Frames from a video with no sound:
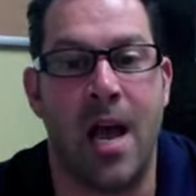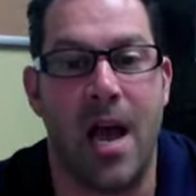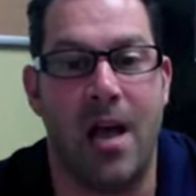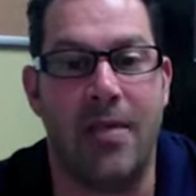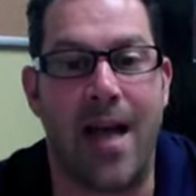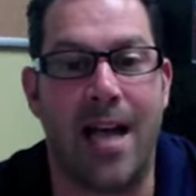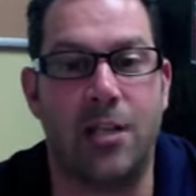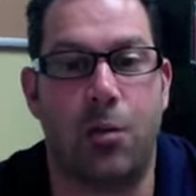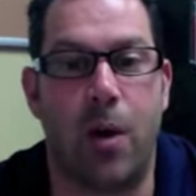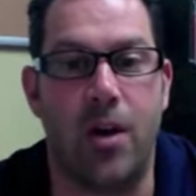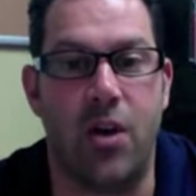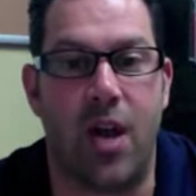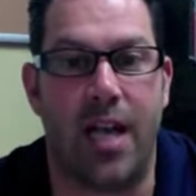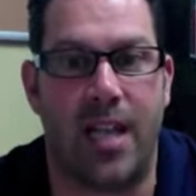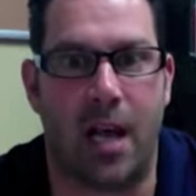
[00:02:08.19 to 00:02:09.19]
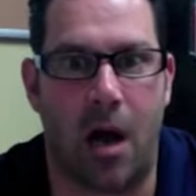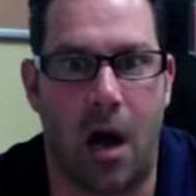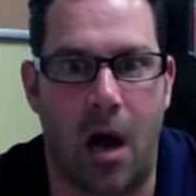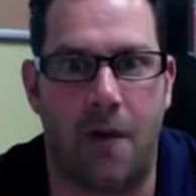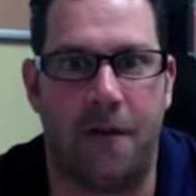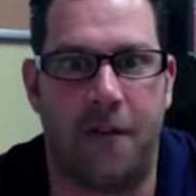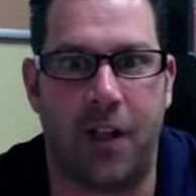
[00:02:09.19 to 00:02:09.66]
and that's why you get that
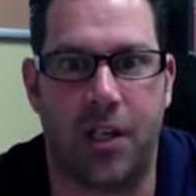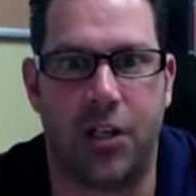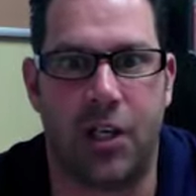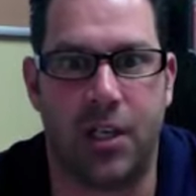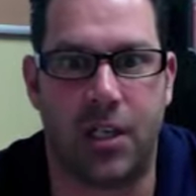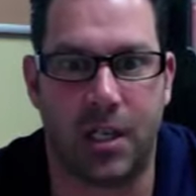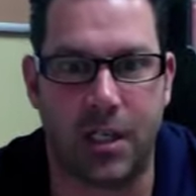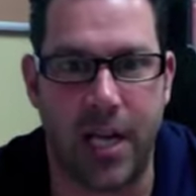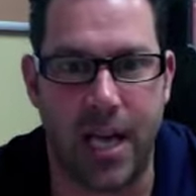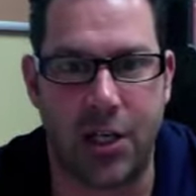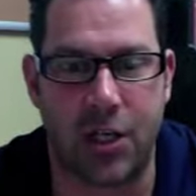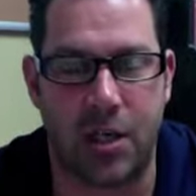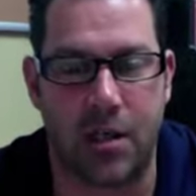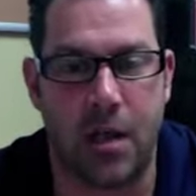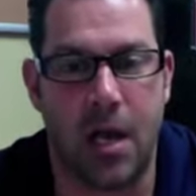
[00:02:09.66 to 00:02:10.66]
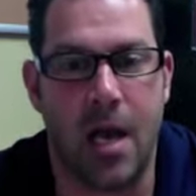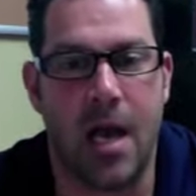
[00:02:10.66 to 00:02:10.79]
hot flushing sensation.